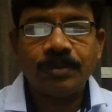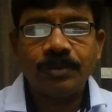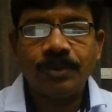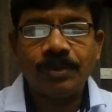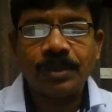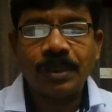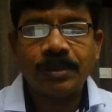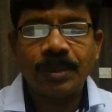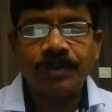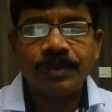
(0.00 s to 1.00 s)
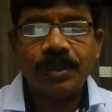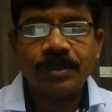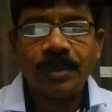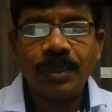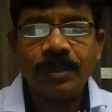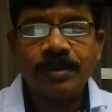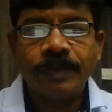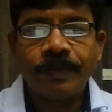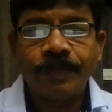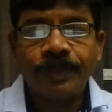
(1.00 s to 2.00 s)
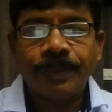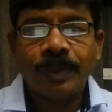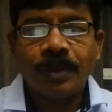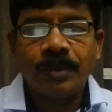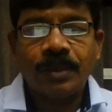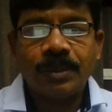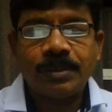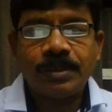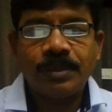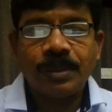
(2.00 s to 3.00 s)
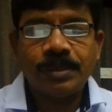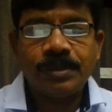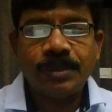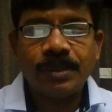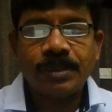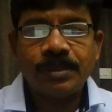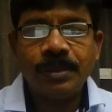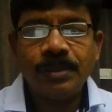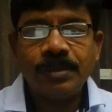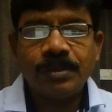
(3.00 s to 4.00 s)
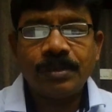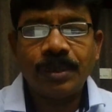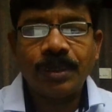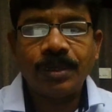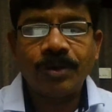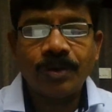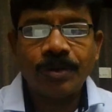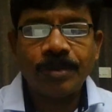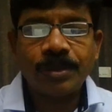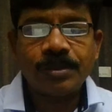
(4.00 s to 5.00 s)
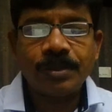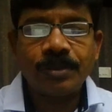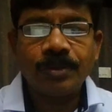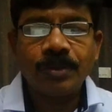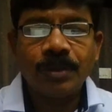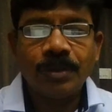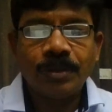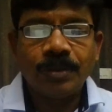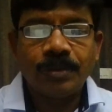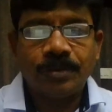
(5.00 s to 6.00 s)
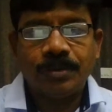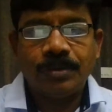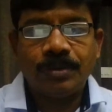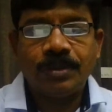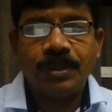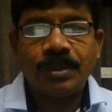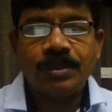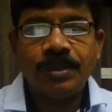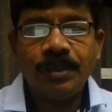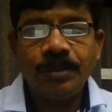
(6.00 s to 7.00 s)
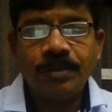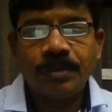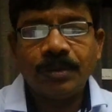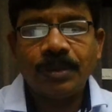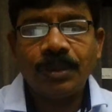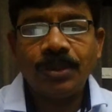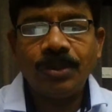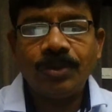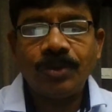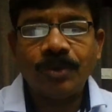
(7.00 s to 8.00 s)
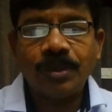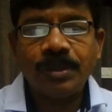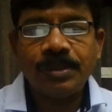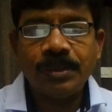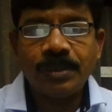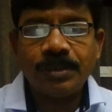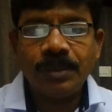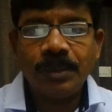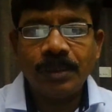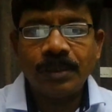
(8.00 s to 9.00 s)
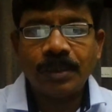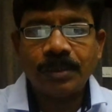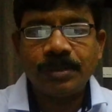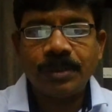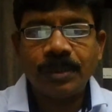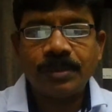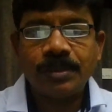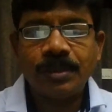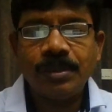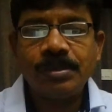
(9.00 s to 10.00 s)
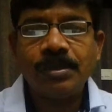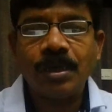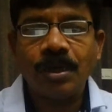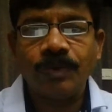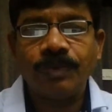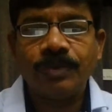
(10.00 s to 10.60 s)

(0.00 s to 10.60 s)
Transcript: goods and services tax. SGST, state government's GST. In total GST, SGST is half.